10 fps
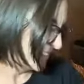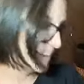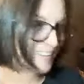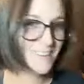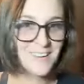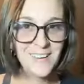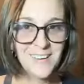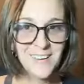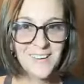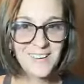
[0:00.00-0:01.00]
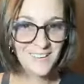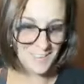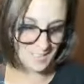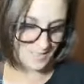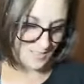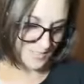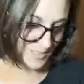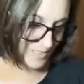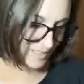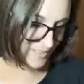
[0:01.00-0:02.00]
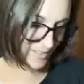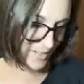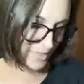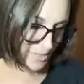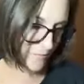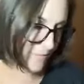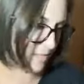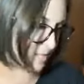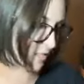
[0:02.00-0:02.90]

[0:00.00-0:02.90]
Okay. All right, Jeff. I hear